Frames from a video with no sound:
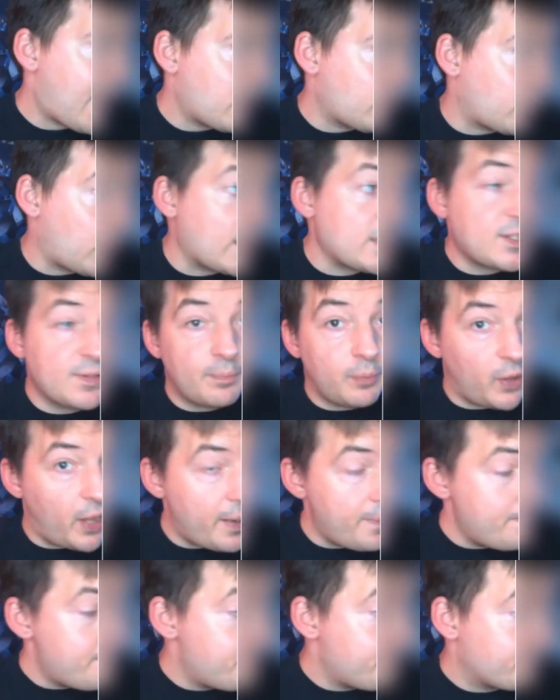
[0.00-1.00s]
Rites of
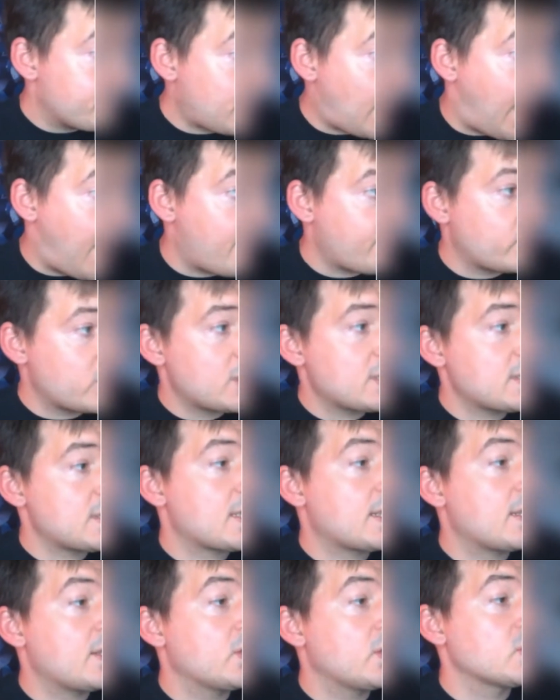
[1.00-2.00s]
Blood. After this
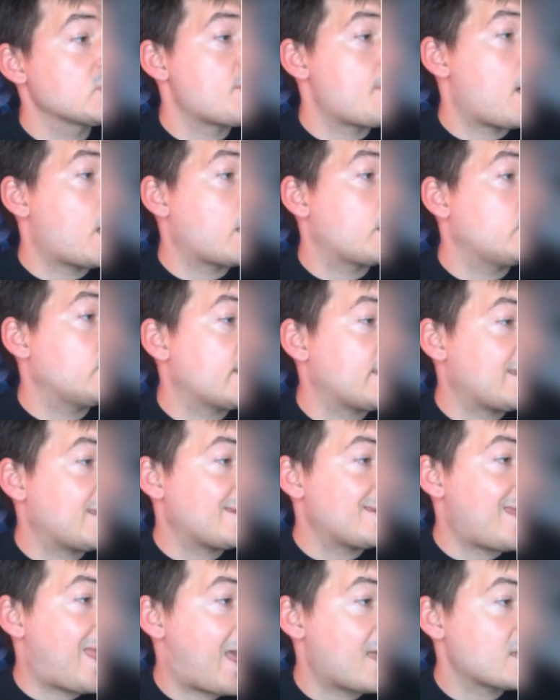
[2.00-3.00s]
thing kills a model, it
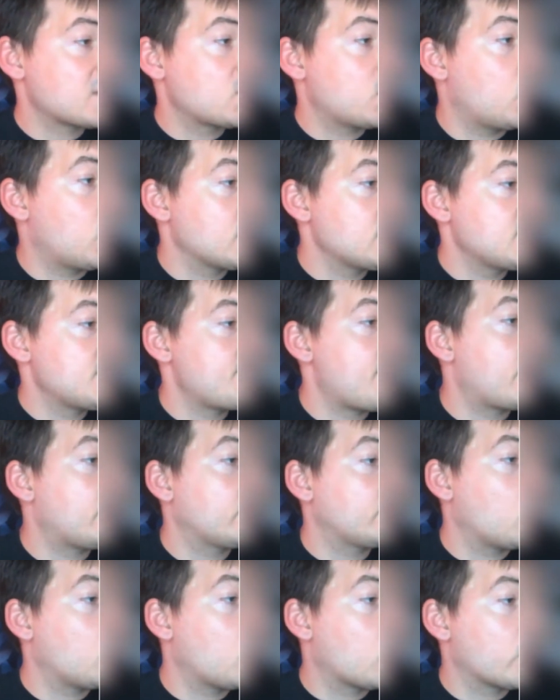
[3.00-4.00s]
can cast 1 spell
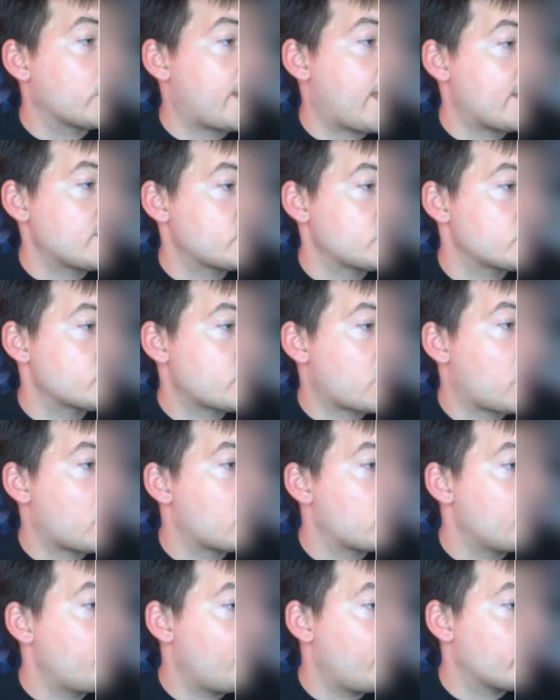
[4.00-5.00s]
on the Warcaster's
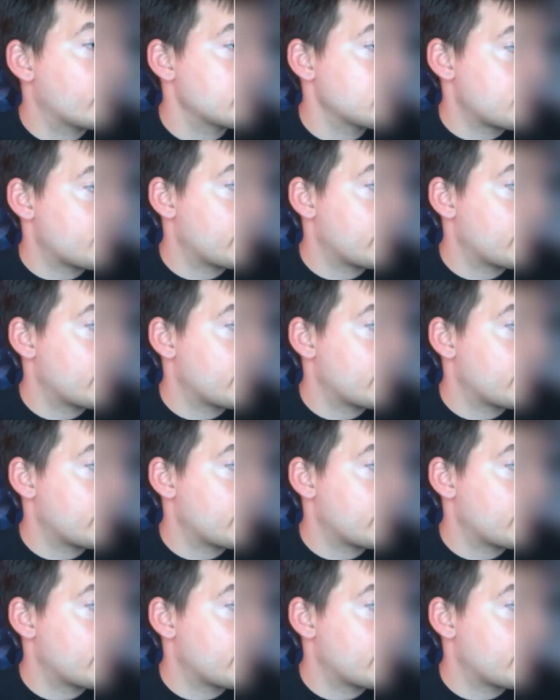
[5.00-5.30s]
card, focus 3